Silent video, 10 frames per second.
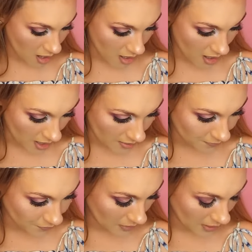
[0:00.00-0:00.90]
Alright.
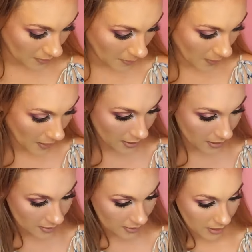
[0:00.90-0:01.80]

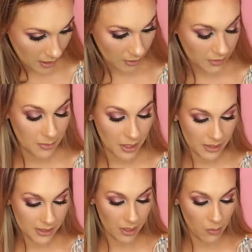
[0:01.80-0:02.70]
I was
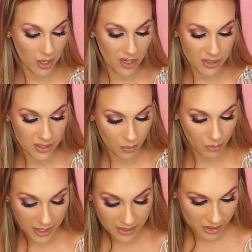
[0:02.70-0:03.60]
about to say, where are the
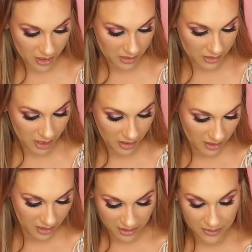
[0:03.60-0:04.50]
directions?
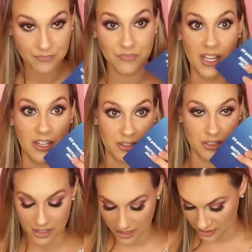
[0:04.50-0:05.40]
Here's
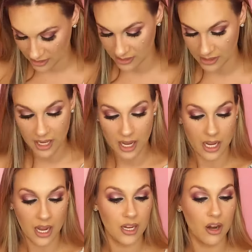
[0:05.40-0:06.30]
the directions.
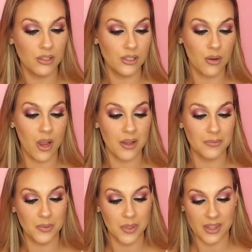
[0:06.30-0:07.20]
It also
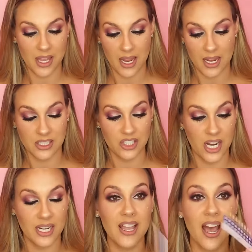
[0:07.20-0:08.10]
comes with a
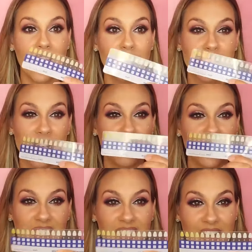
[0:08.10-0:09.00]
shade guide, which I
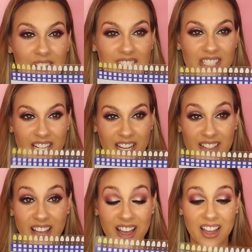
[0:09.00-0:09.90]
really love a
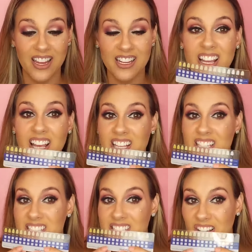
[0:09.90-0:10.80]
shade guide,
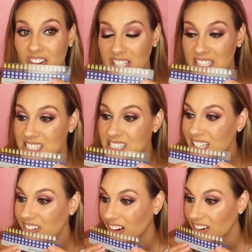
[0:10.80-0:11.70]
so we can
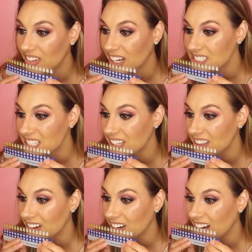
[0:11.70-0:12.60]
see where my
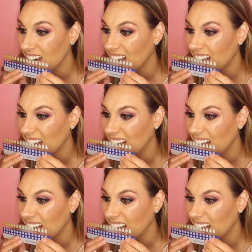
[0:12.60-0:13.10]
teeth are.